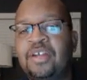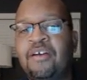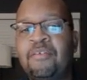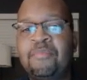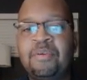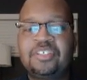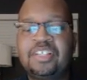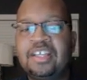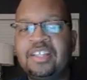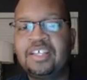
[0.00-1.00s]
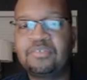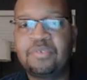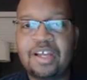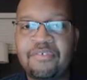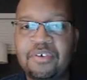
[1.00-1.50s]
Now, I remember seeing this
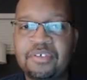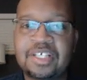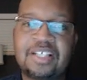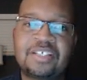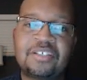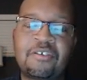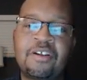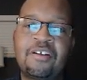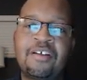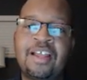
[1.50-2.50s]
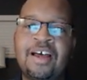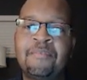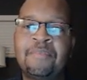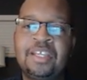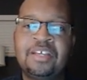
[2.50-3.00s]
when I first got started
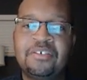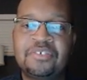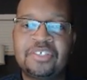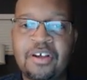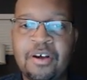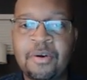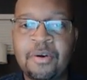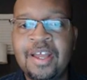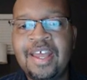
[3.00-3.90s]
online many years ago,